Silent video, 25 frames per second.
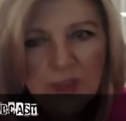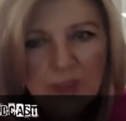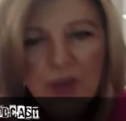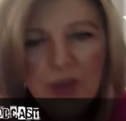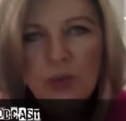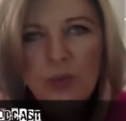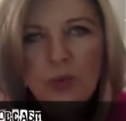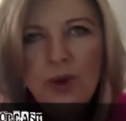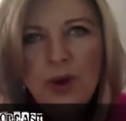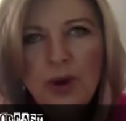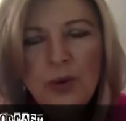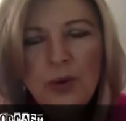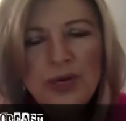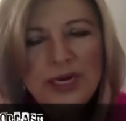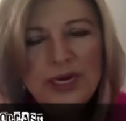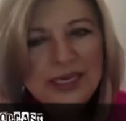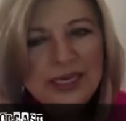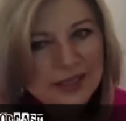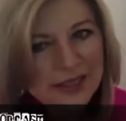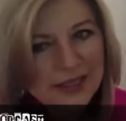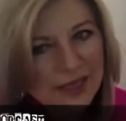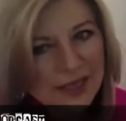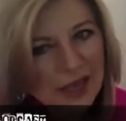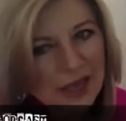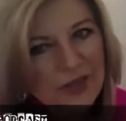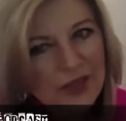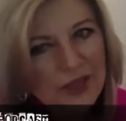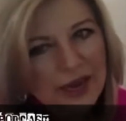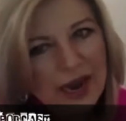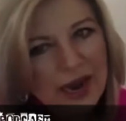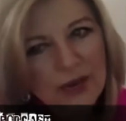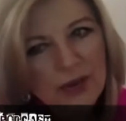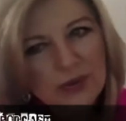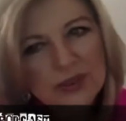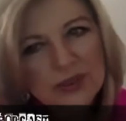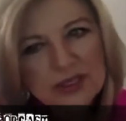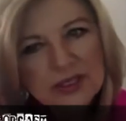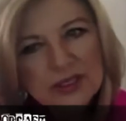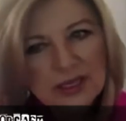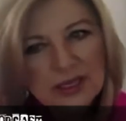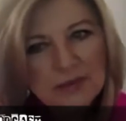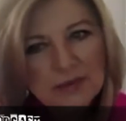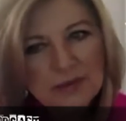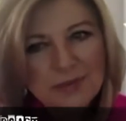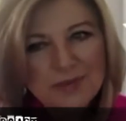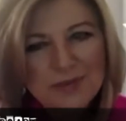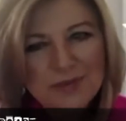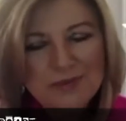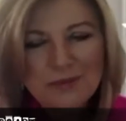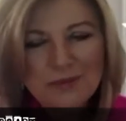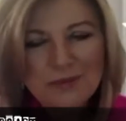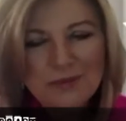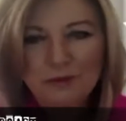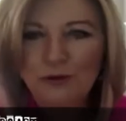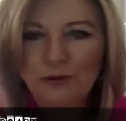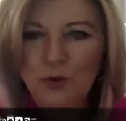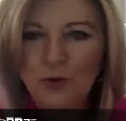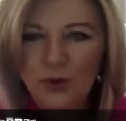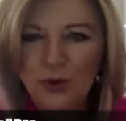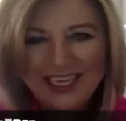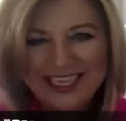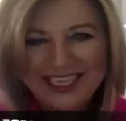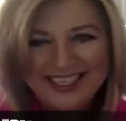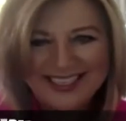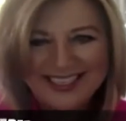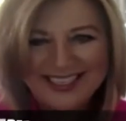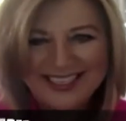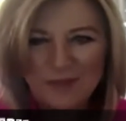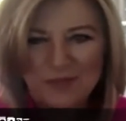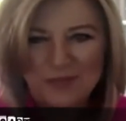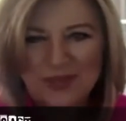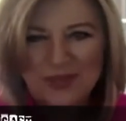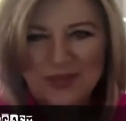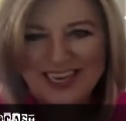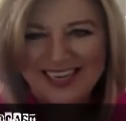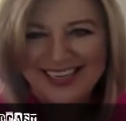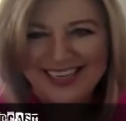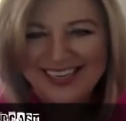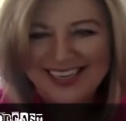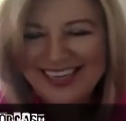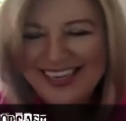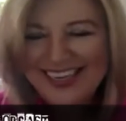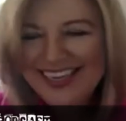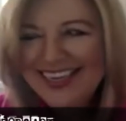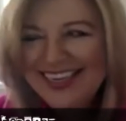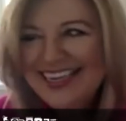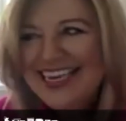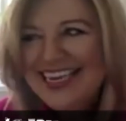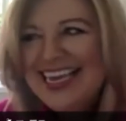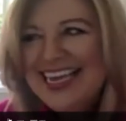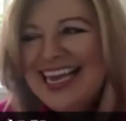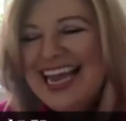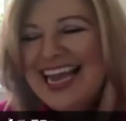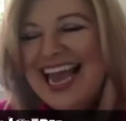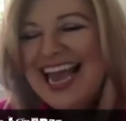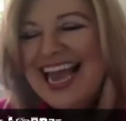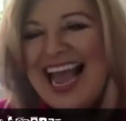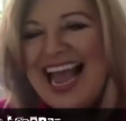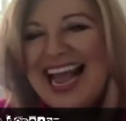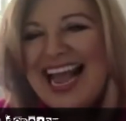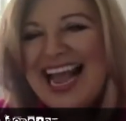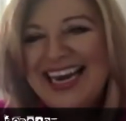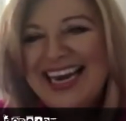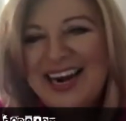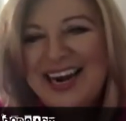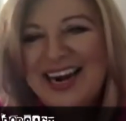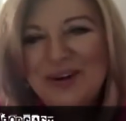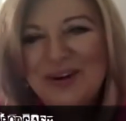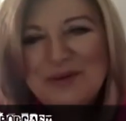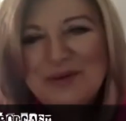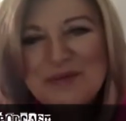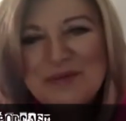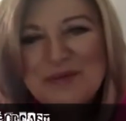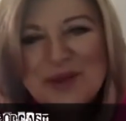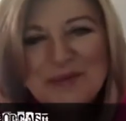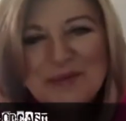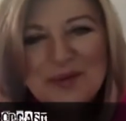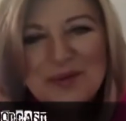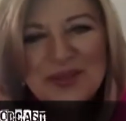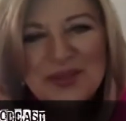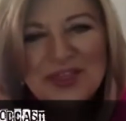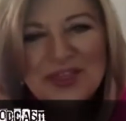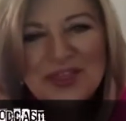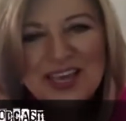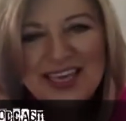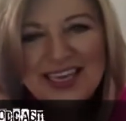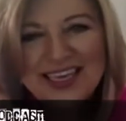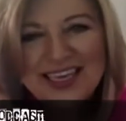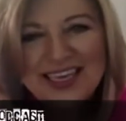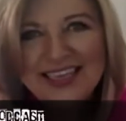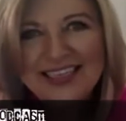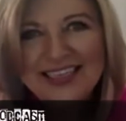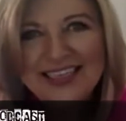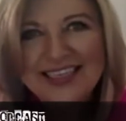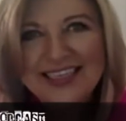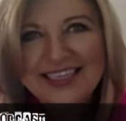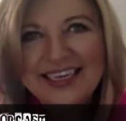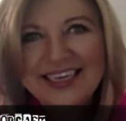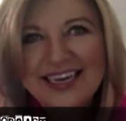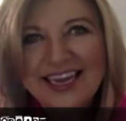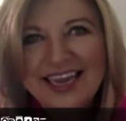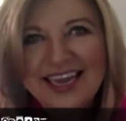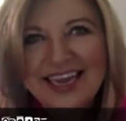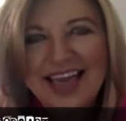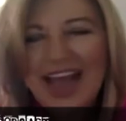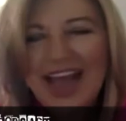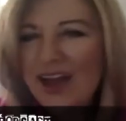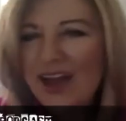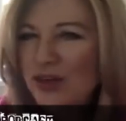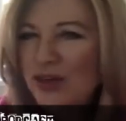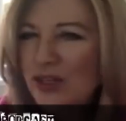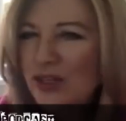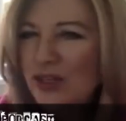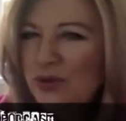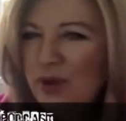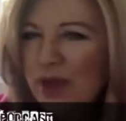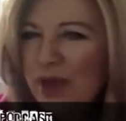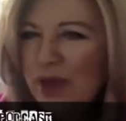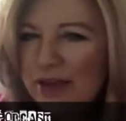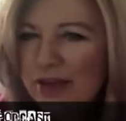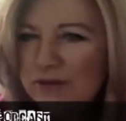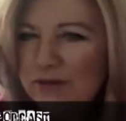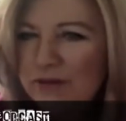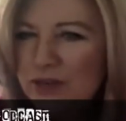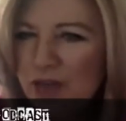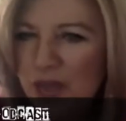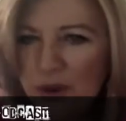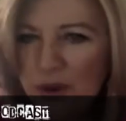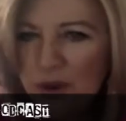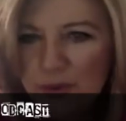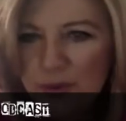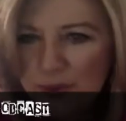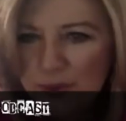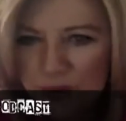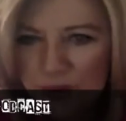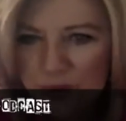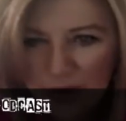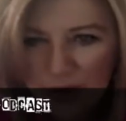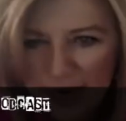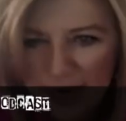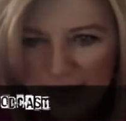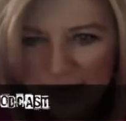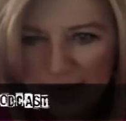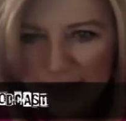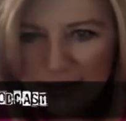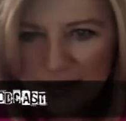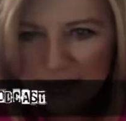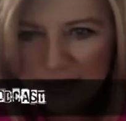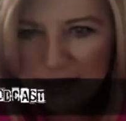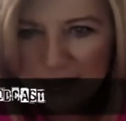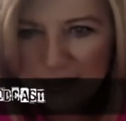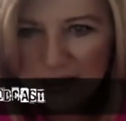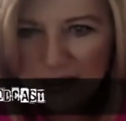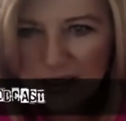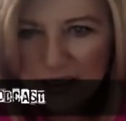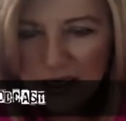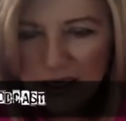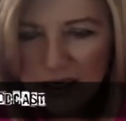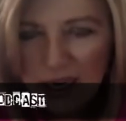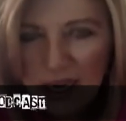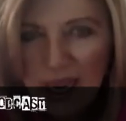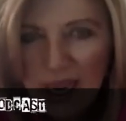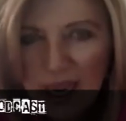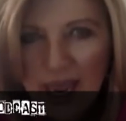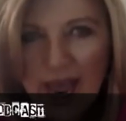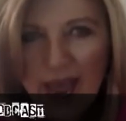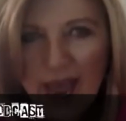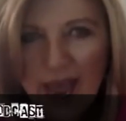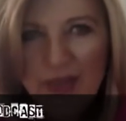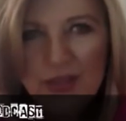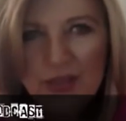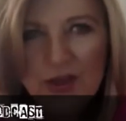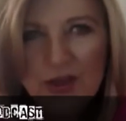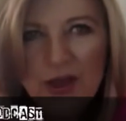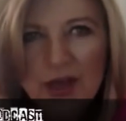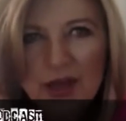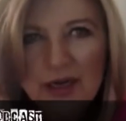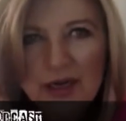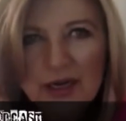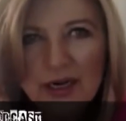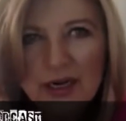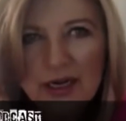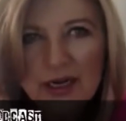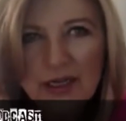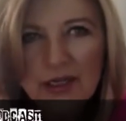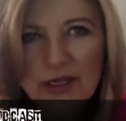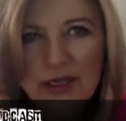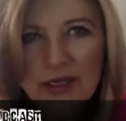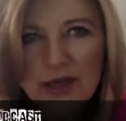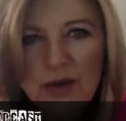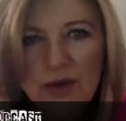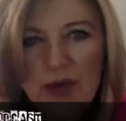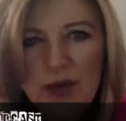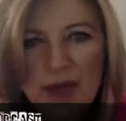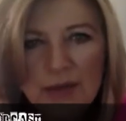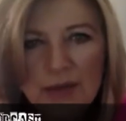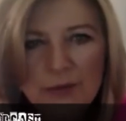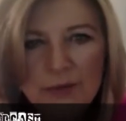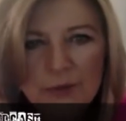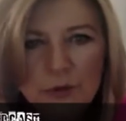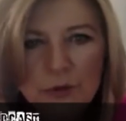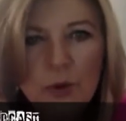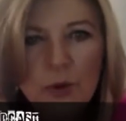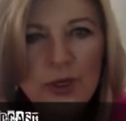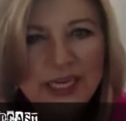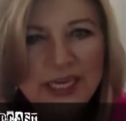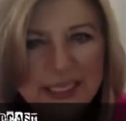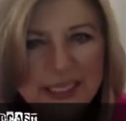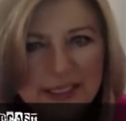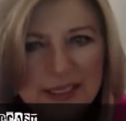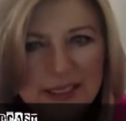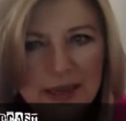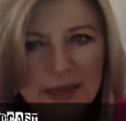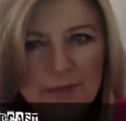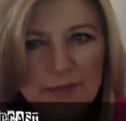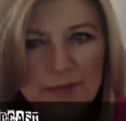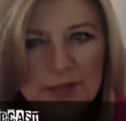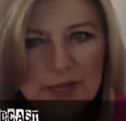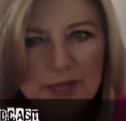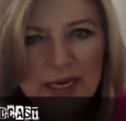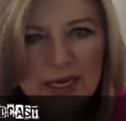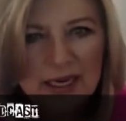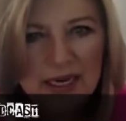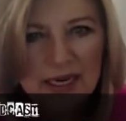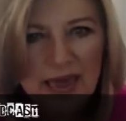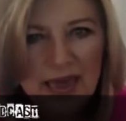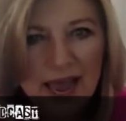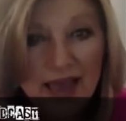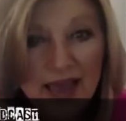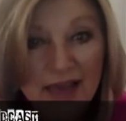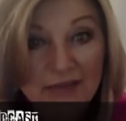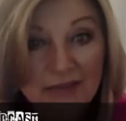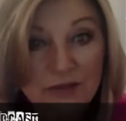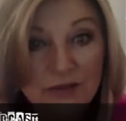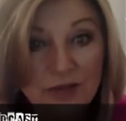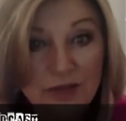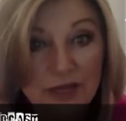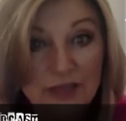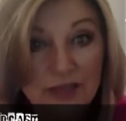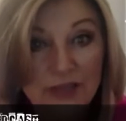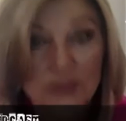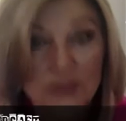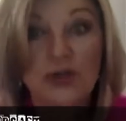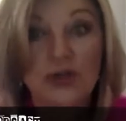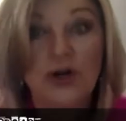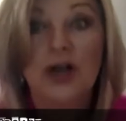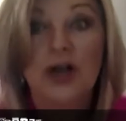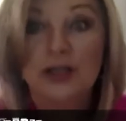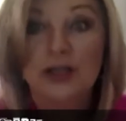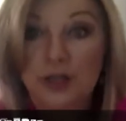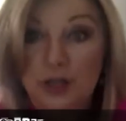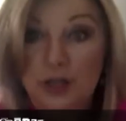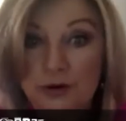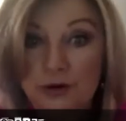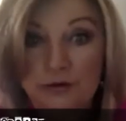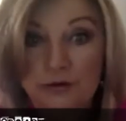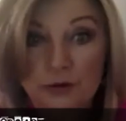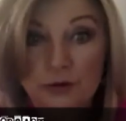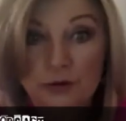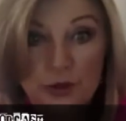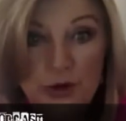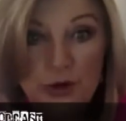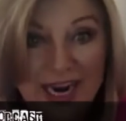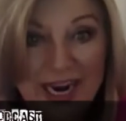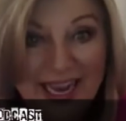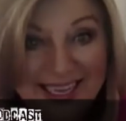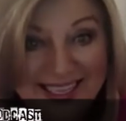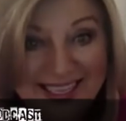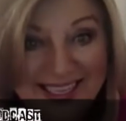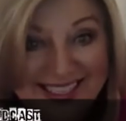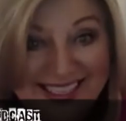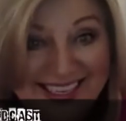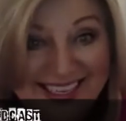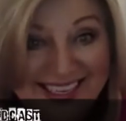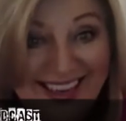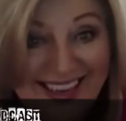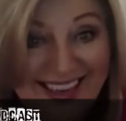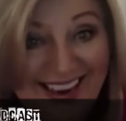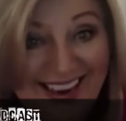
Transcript: Well, when he said that, I was in 40 something, and I remember thinking, how do you have no regrets? I thought, you know, I'm 40 something and I have like truckload of regrets.